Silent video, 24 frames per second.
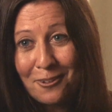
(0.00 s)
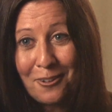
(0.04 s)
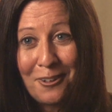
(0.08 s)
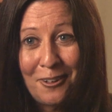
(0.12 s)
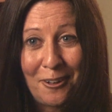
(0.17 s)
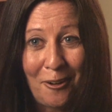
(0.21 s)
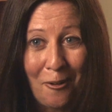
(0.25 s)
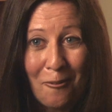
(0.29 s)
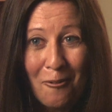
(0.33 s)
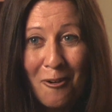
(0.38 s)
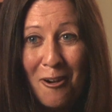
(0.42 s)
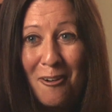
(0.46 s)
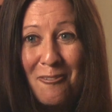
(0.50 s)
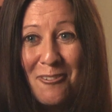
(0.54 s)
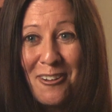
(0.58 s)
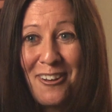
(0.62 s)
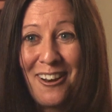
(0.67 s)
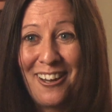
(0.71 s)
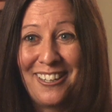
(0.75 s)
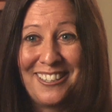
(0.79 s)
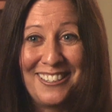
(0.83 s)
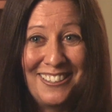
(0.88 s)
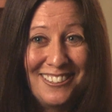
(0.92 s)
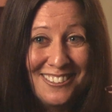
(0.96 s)
gonna go off and
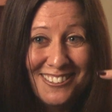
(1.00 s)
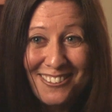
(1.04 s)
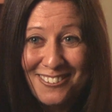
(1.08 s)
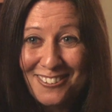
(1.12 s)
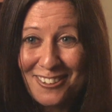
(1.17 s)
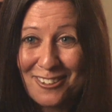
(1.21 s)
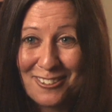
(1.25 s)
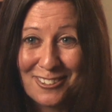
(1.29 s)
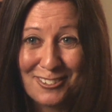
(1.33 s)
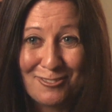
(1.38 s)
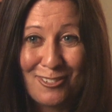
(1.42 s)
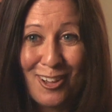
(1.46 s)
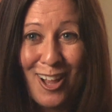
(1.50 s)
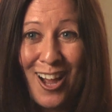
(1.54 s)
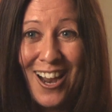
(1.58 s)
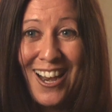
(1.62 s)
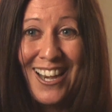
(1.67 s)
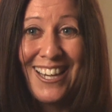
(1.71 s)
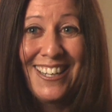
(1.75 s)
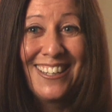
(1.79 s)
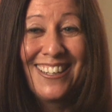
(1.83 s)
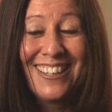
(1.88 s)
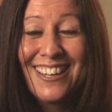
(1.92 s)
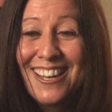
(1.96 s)
ideas are gonna fly
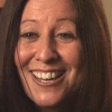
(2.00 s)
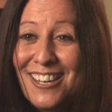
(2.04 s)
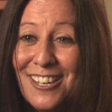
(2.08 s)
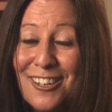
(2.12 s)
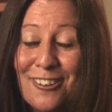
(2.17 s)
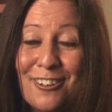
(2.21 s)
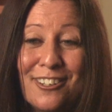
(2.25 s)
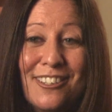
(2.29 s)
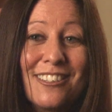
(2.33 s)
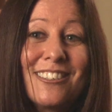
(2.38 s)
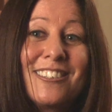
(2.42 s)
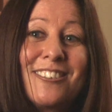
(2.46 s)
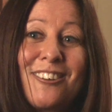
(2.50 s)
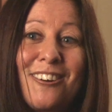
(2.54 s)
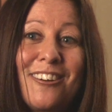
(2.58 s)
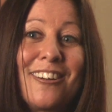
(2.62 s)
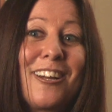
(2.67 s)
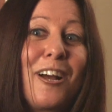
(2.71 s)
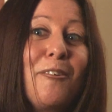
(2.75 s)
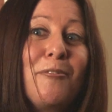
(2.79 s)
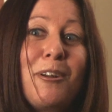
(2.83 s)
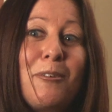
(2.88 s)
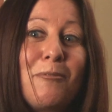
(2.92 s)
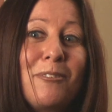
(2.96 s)
and you're gonna start
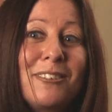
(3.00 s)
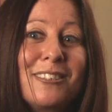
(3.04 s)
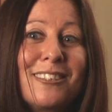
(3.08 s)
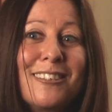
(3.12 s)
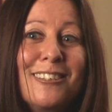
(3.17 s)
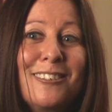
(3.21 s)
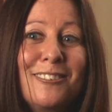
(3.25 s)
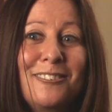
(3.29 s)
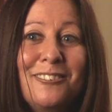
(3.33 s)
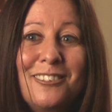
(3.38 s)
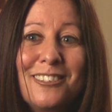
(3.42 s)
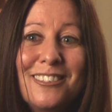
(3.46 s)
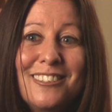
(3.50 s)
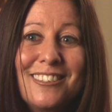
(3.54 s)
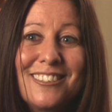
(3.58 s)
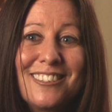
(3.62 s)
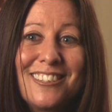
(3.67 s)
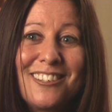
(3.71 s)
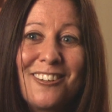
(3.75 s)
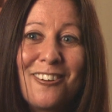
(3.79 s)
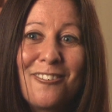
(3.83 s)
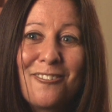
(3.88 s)
coming up with solutions that are